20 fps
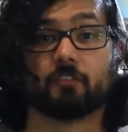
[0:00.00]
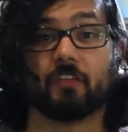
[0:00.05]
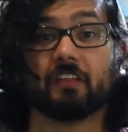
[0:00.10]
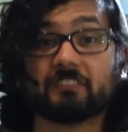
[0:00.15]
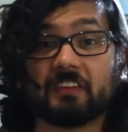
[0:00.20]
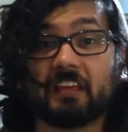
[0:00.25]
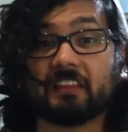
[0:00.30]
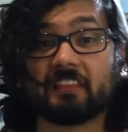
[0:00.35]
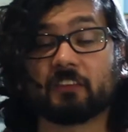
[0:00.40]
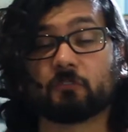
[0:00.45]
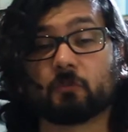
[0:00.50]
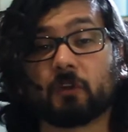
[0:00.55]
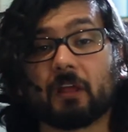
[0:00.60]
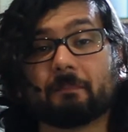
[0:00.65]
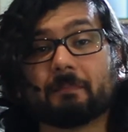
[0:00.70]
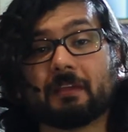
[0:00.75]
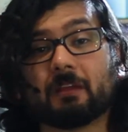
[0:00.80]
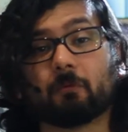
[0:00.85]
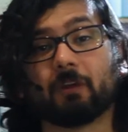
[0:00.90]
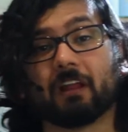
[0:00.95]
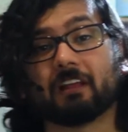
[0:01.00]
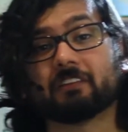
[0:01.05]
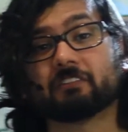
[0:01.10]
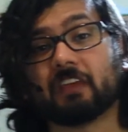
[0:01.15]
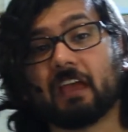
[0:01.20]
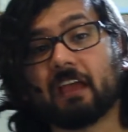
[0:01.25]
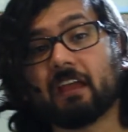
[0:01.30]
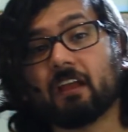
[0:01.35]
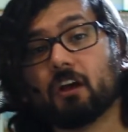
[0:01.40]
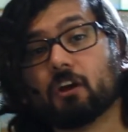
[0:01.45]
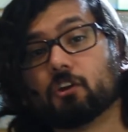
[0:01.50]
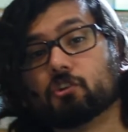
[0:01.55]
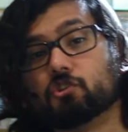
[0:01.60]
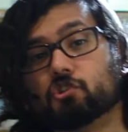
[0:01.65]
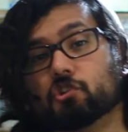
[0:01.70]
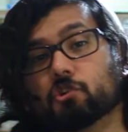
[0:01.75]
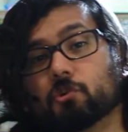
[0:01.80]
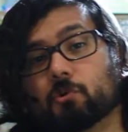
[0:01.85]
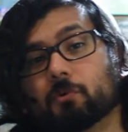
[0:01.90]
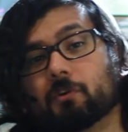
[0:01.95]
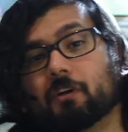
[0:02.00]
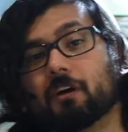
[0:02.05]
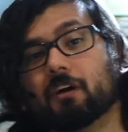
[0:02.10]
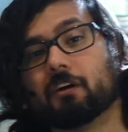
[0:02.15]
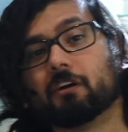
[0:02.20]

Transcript: So that's it. That's what I mean when I say June